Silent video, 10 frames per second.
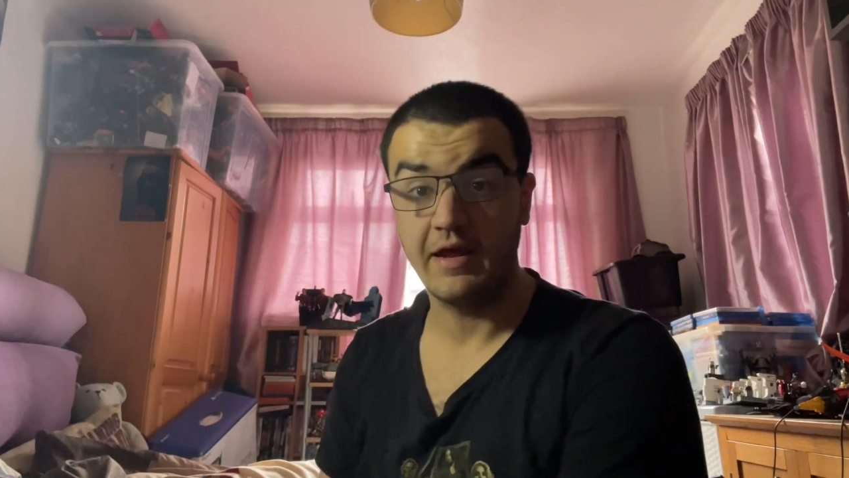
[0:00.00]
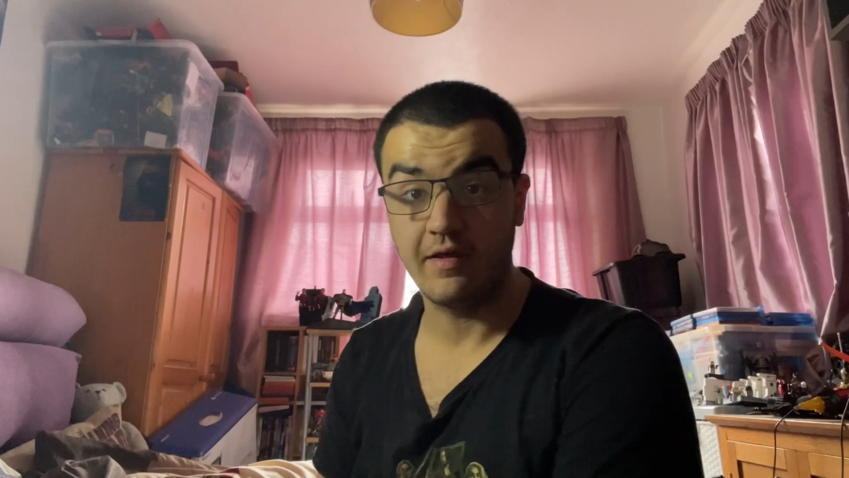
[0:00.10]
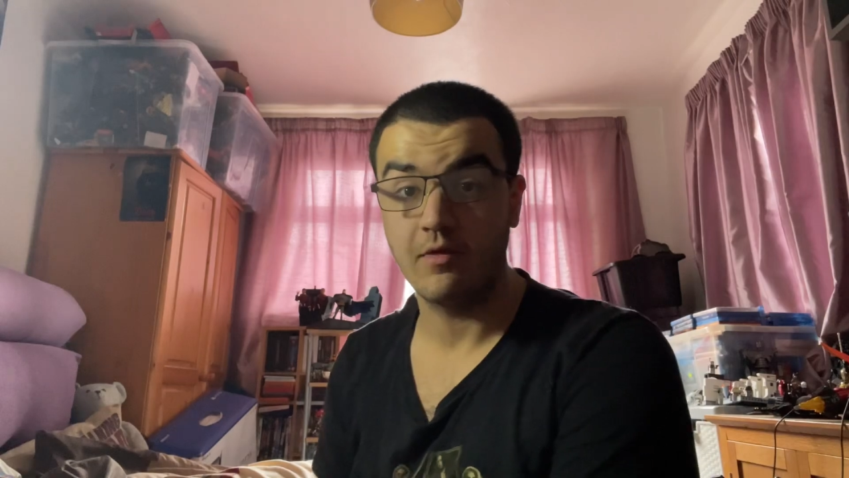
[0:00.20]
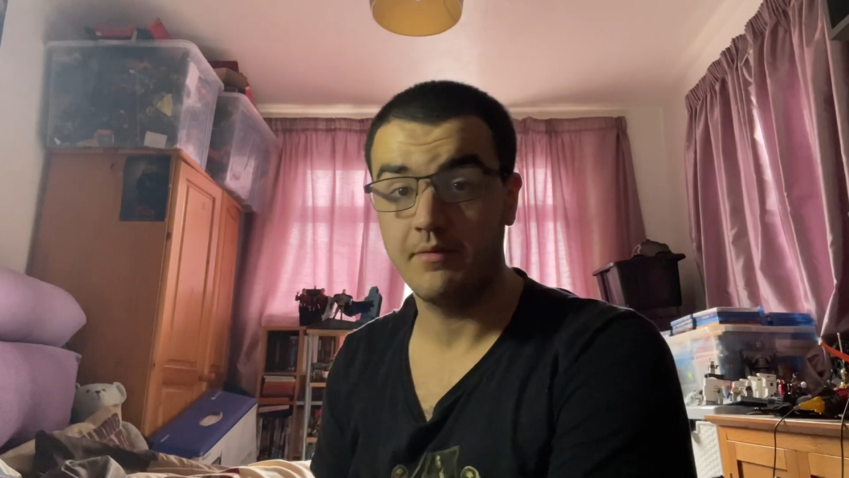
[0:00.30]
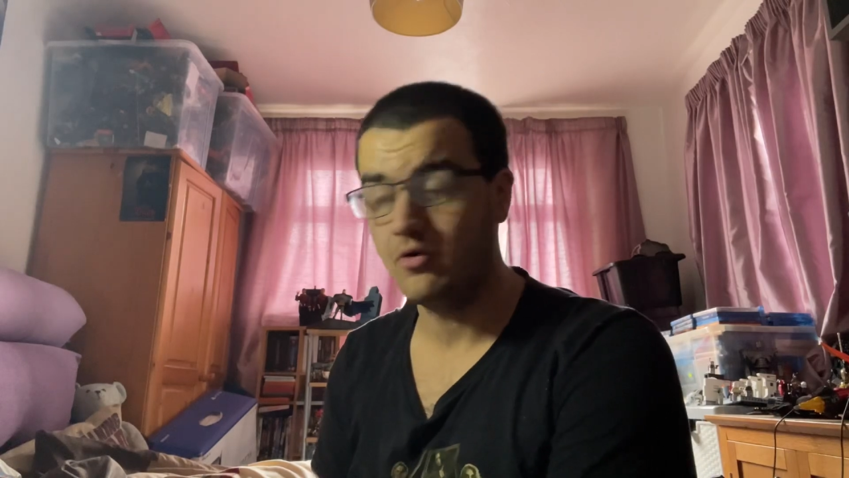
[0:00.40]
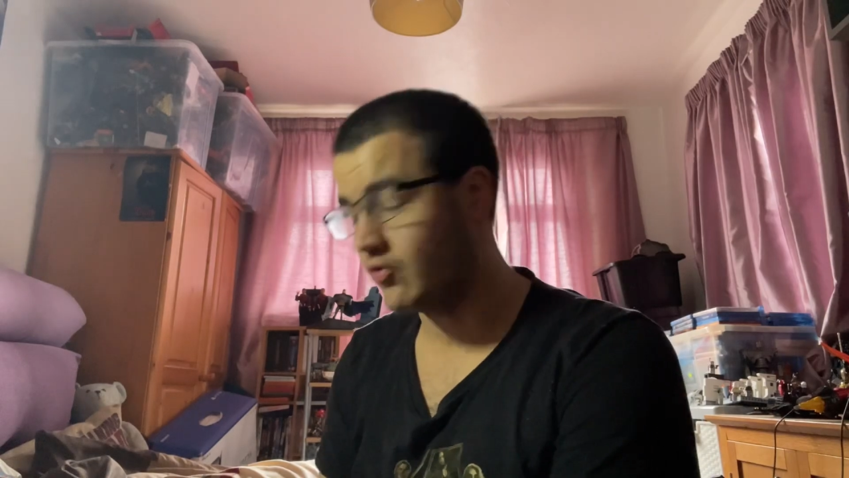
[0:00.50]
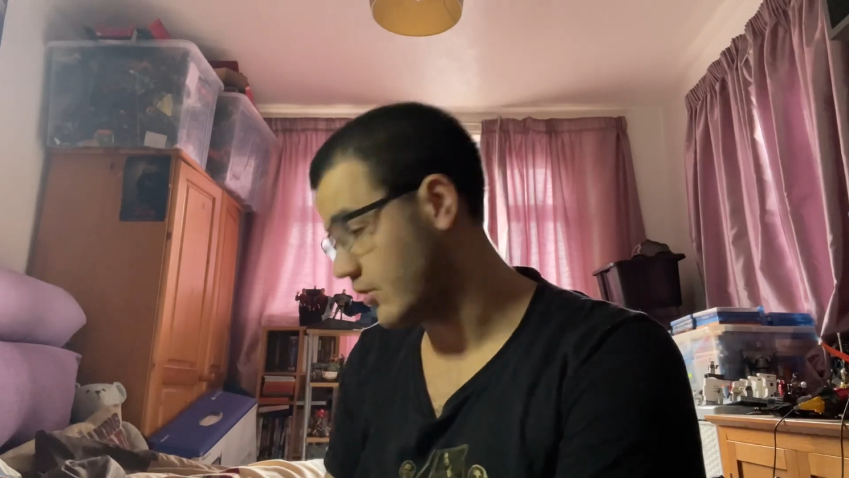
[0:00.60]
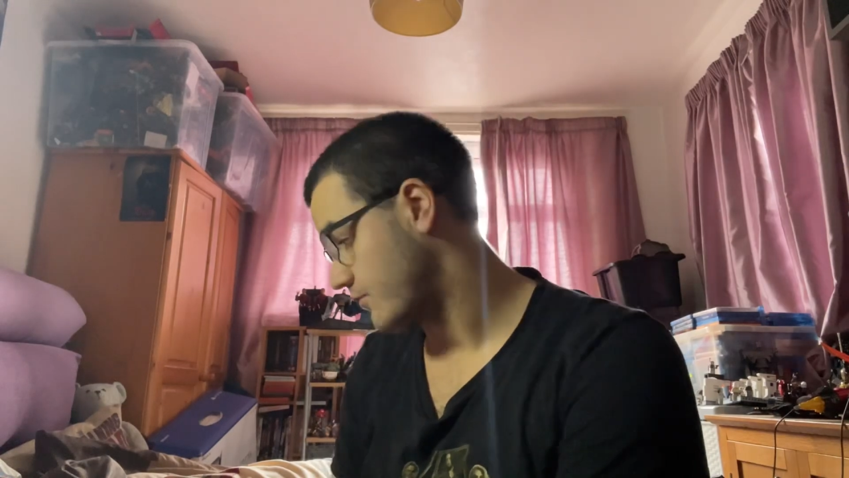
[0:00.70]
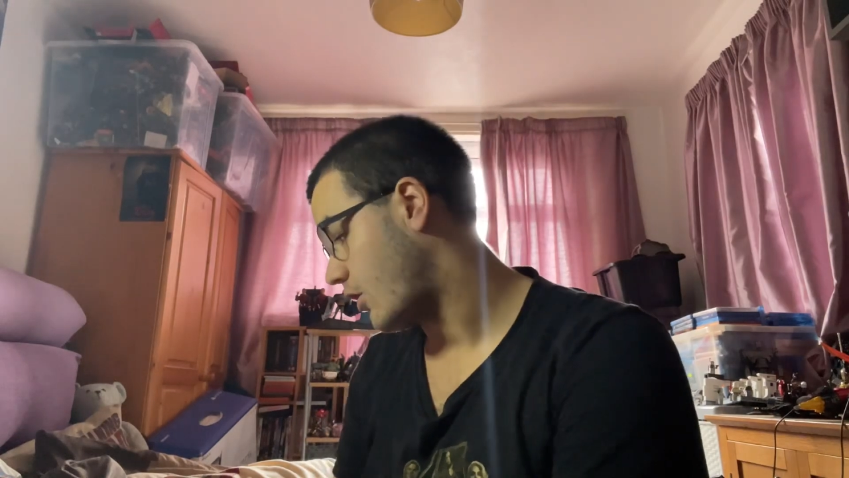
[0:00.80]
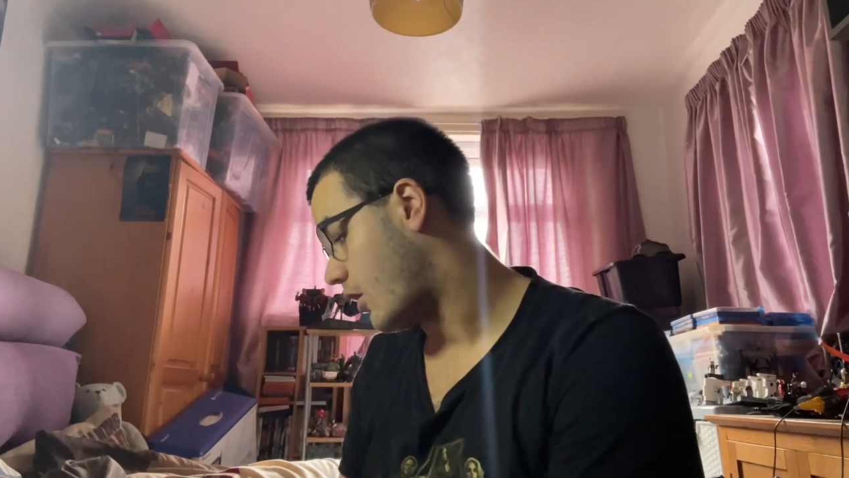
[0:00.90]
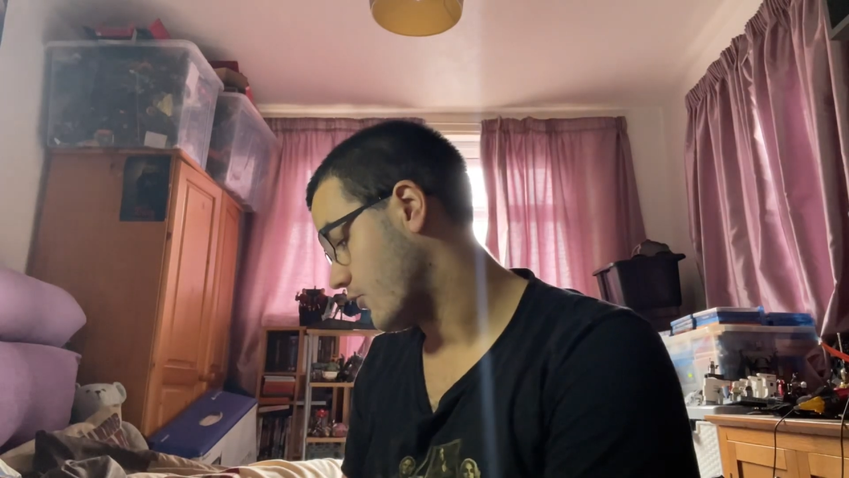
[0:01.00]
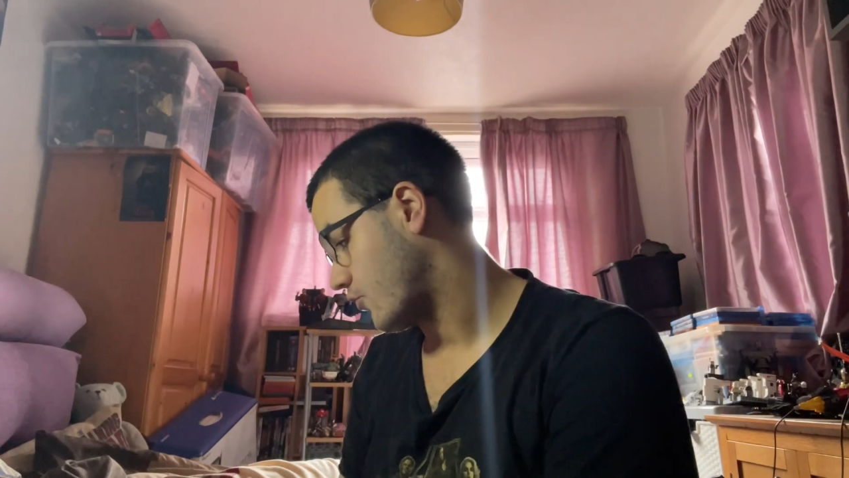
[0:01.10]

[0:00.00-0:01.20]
easy to build, of course.